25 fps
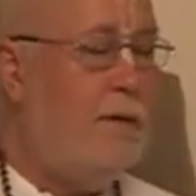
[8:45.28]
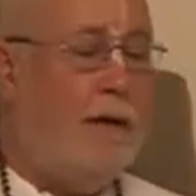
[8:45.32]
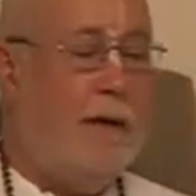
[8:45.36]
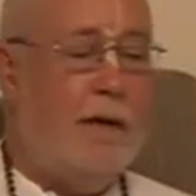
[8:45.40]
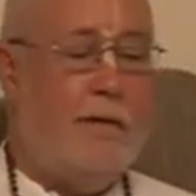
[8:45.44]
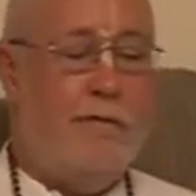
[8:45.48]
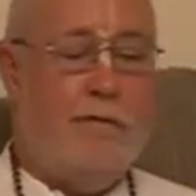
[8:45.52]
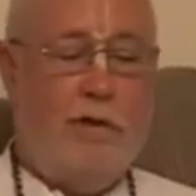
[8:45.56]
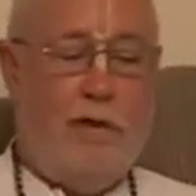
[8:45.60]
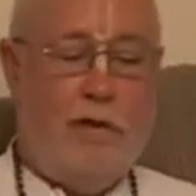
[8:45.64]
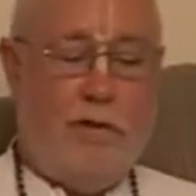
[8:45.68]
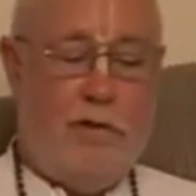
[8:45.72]

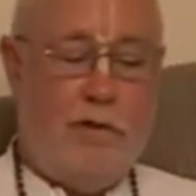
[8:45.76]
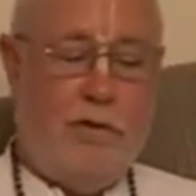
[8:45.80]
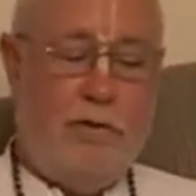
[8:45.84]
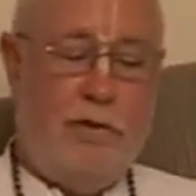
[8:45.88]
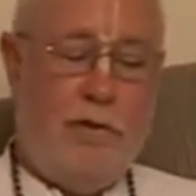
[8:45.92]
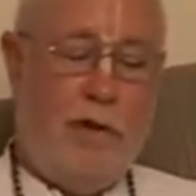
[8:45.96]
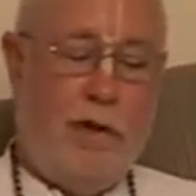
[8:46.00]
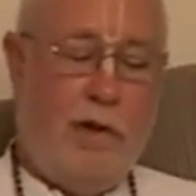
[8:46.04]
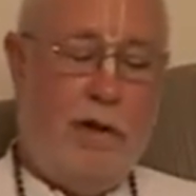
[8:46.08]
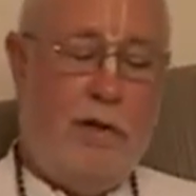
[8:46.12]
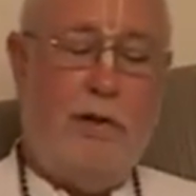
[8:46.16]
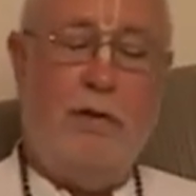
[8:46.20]
Like Vishnu
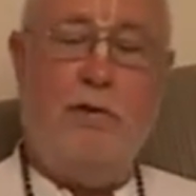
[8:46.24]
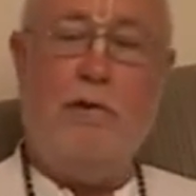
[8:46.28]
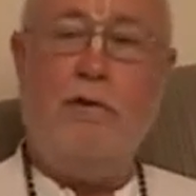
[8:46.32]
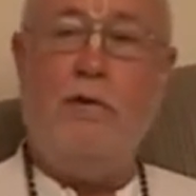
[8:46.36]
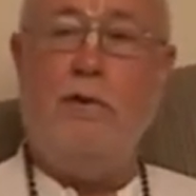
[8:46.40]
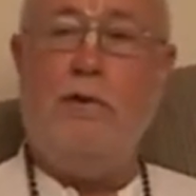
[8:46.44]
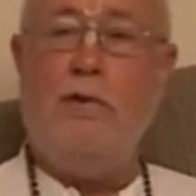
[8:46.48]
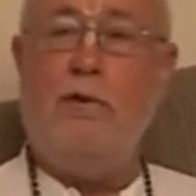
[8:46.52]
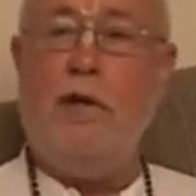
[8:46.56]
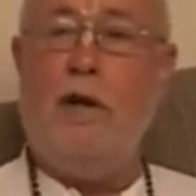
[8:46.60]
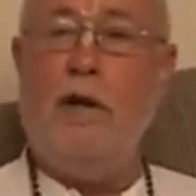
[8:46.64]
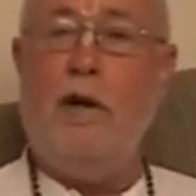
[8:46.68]
John
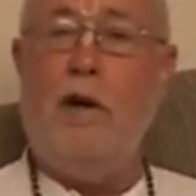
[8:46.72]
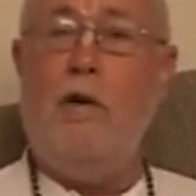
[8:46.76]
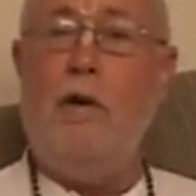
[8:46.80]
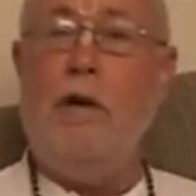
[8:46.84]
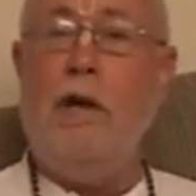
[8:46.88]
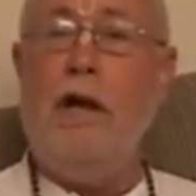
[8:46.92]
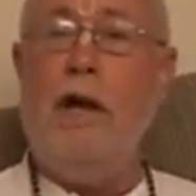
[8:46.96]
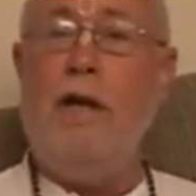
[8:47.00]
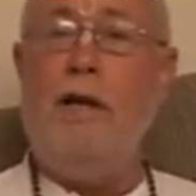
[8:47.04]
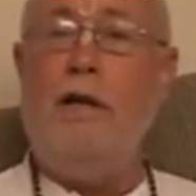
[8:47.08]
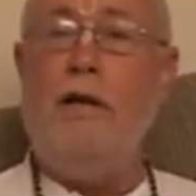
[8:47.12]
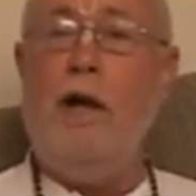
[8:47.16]
used to say,
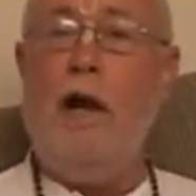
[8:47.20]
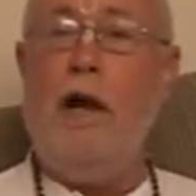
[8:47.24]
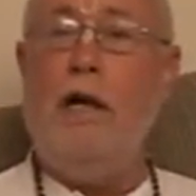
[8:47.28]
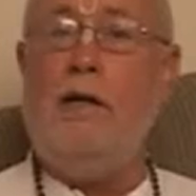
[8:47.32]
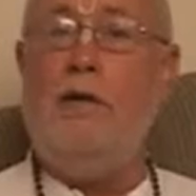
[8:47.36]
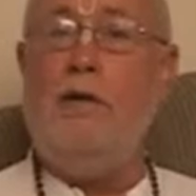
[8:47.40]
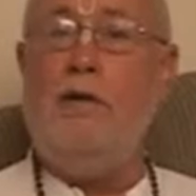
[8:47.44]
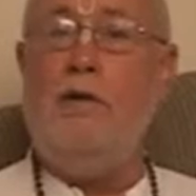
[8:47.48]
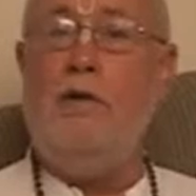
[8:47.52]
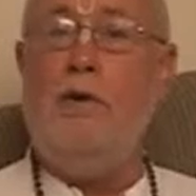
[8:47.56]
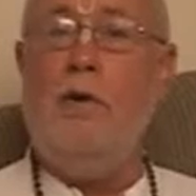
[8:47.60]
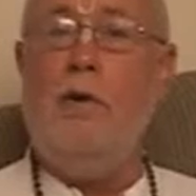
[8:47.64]
okay,
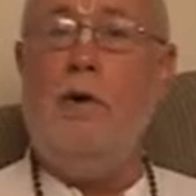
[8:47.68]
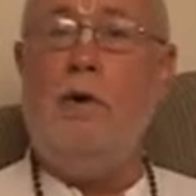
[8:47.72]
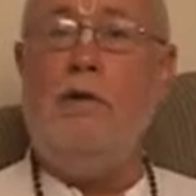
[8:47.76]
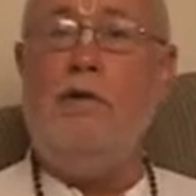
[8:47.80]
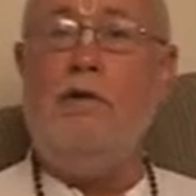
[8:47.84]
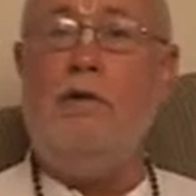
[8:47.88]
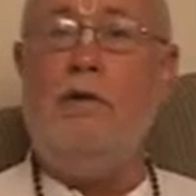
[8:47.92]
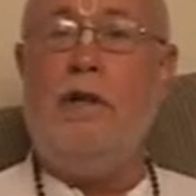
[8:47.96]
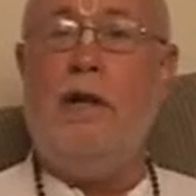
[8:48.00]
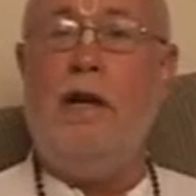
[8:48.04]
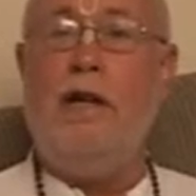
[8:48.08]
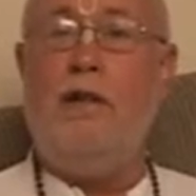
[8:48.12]
lock the
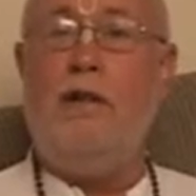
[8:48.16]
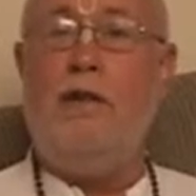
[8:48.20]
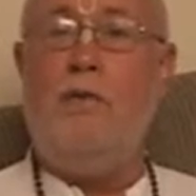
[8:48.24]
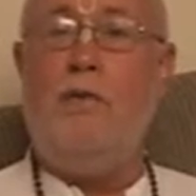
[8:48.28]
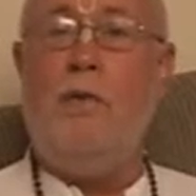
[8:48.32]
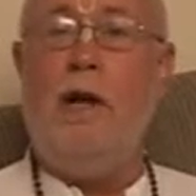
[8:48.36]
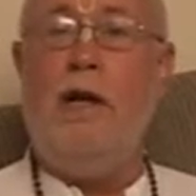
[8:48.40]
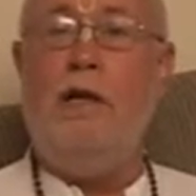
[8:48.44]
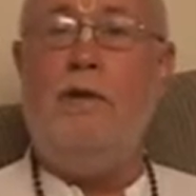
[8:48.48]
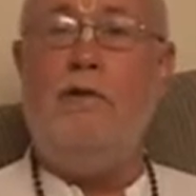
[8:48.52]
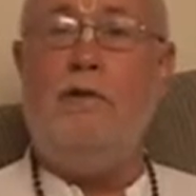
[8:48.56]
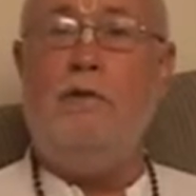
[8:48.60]
doors, get the
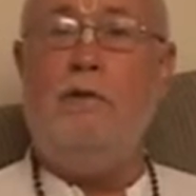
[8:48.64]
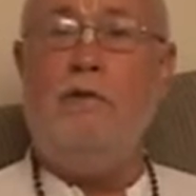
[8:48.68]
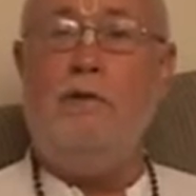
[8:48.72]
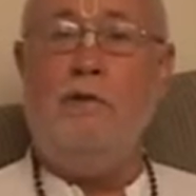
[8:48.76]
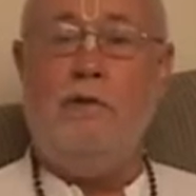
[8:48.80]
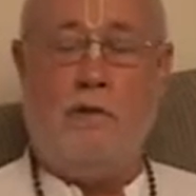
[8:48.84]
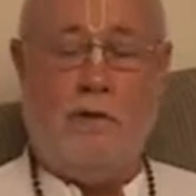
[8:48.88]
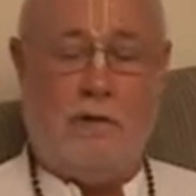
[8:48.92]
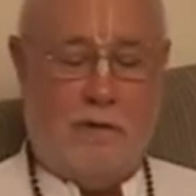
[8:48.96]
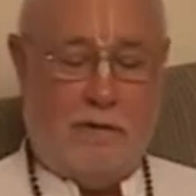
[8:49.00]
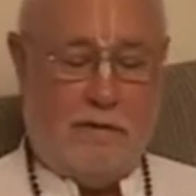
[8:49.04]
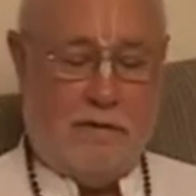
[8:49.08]

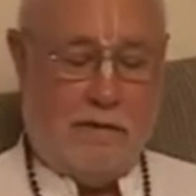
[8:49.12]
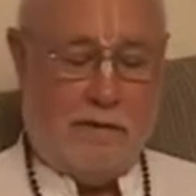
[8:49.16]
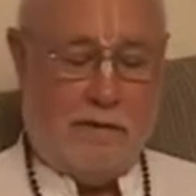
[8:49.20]
razors.